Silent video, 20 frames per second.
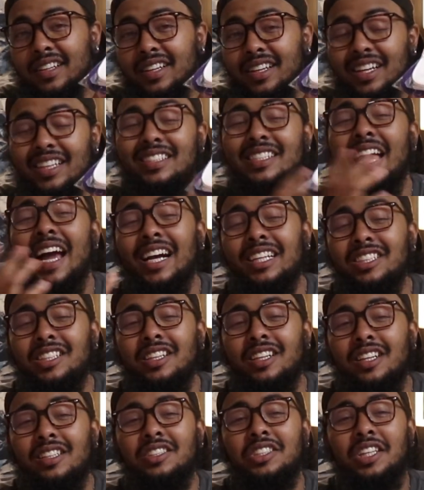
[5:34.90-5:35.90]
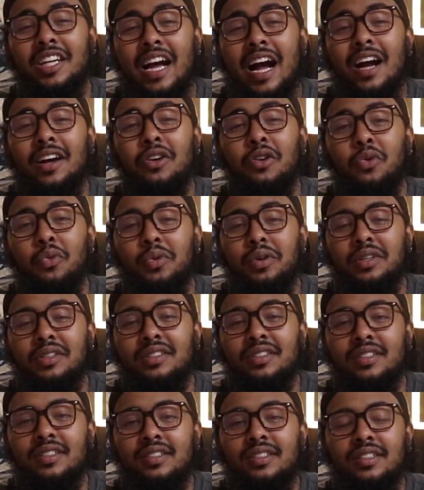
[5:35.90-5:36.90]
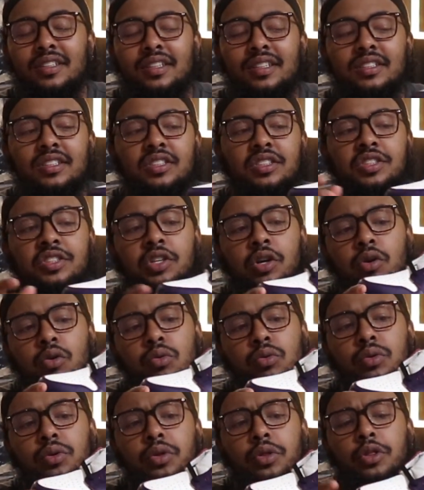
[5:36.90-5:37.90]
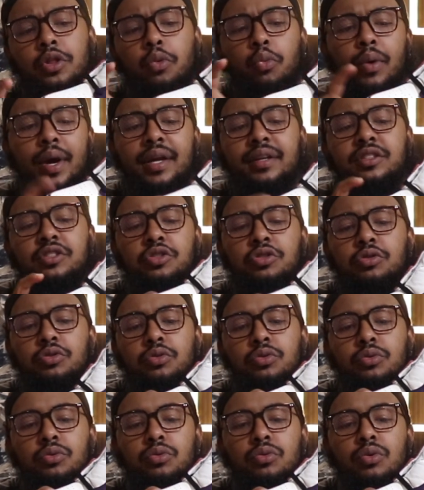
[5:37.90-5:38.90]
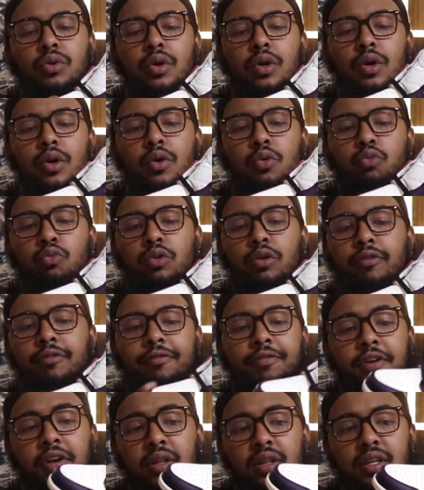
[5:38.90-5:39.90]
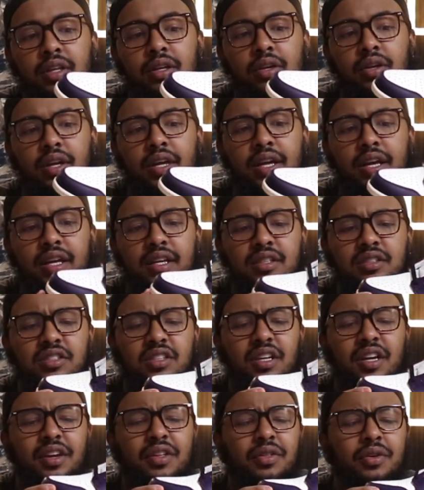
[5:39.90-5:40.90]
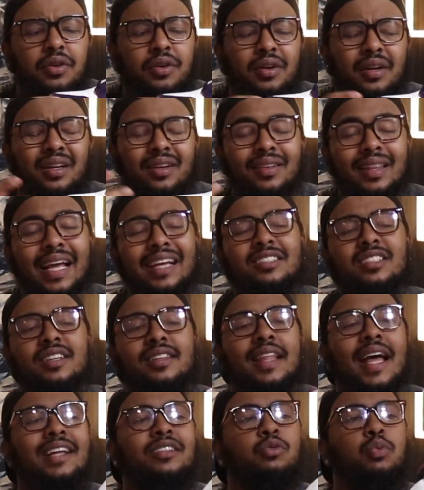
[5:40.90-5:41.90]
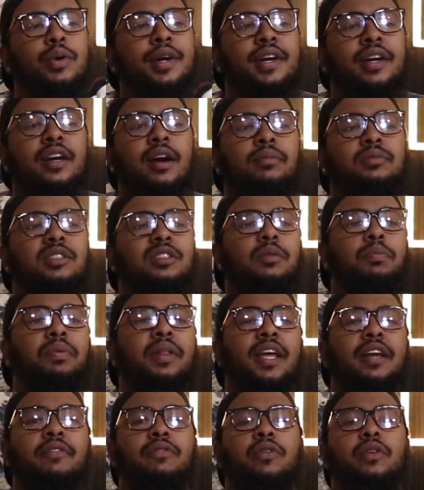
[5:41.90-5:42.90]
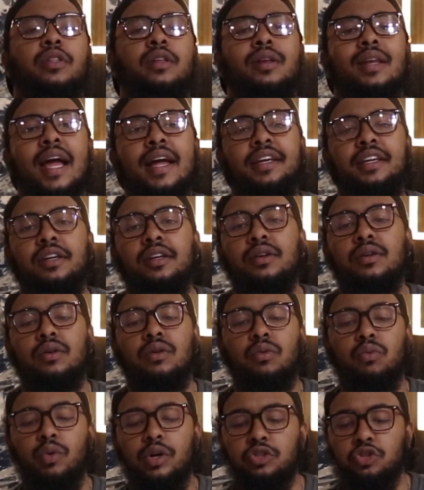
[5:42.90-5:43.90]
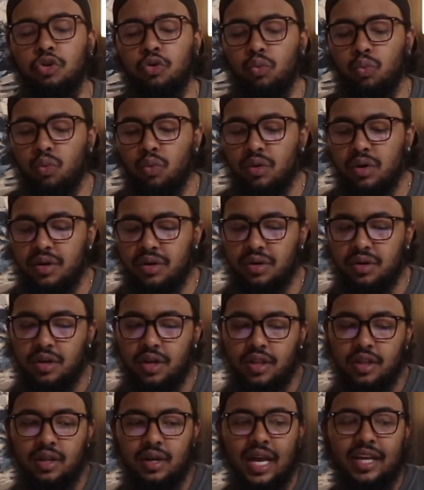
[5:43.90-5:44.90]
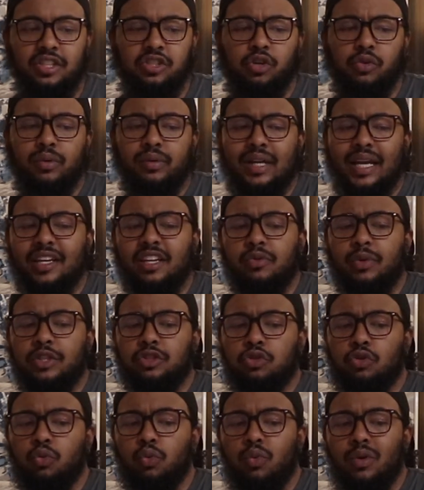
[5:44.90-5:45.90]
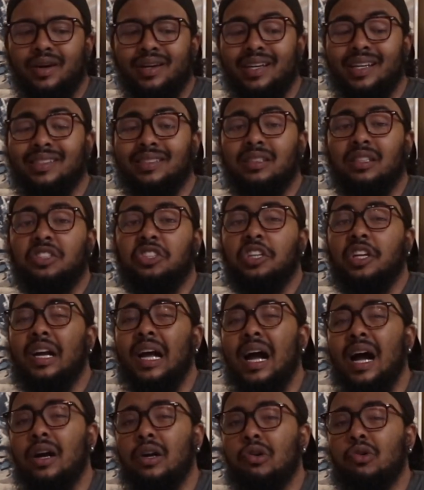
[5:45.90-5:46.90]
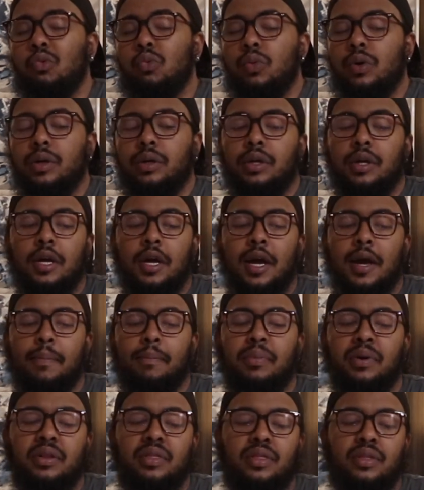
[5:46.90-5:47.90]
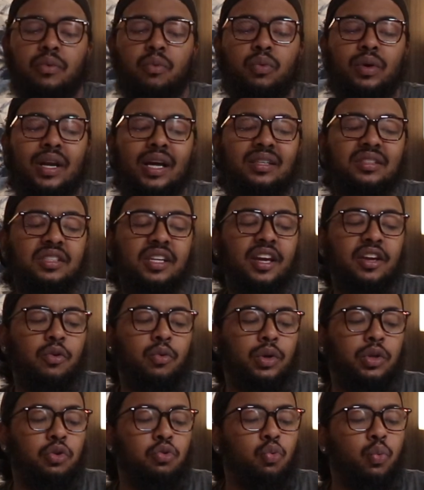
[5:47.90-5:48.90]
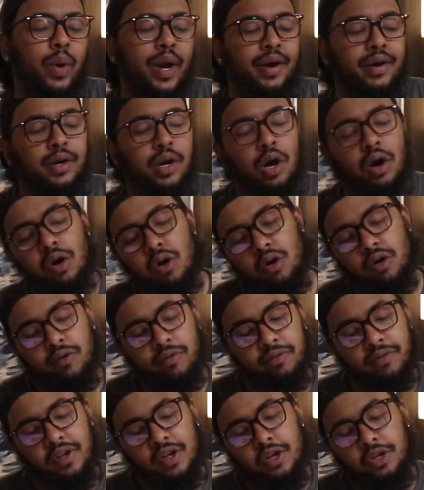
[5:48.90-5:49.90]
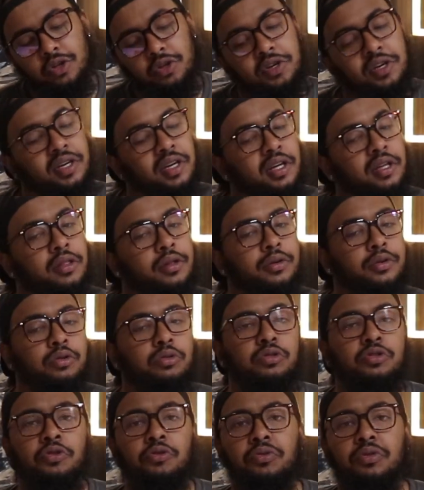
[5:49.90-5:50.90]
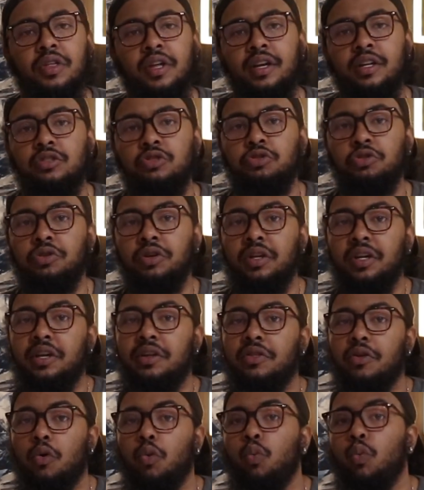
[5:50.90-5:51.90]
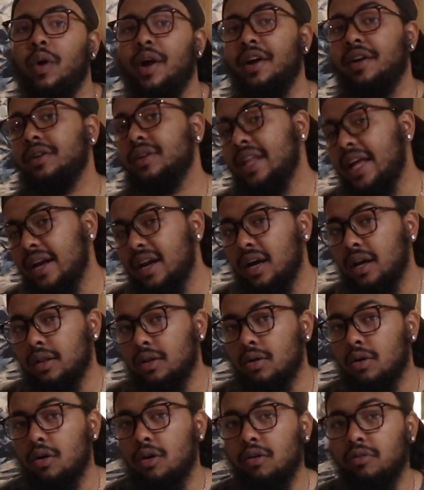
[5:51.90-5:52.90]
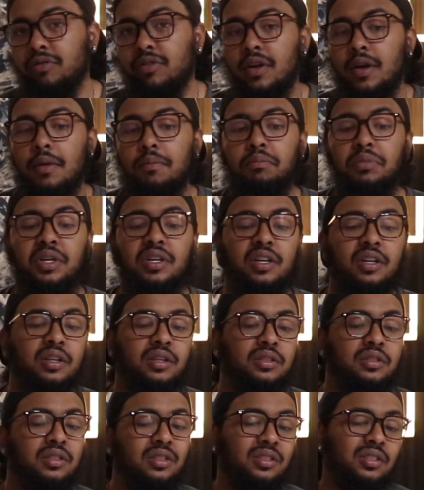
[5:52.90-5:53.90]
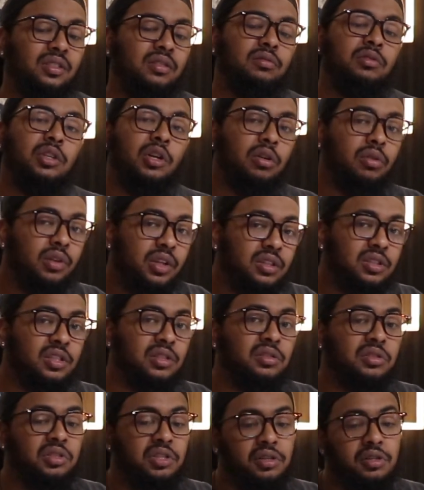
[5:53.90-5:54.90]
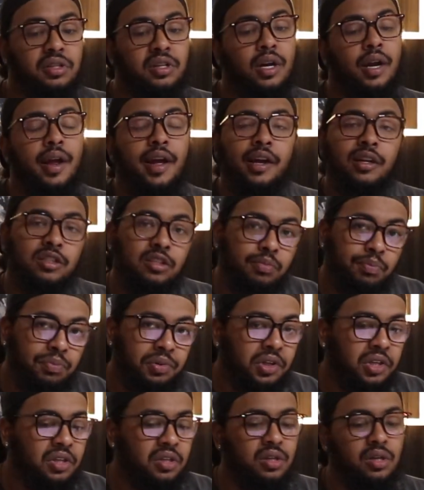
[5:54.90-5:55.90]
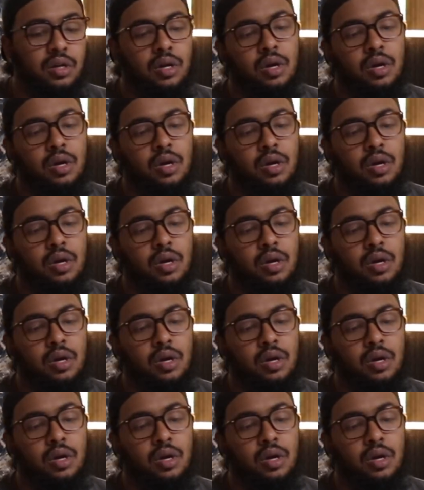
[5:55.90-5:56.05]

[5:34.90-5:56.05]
is actually a Chicago 1. So the way to reveal it is either that's where it comes into play for the Nike Retro 1. The Nike Retro 1 is a Chicago 1. But when I say when you wear it off, you can either do two things. You can either wear that color off because it's, you know, it's considered a SB,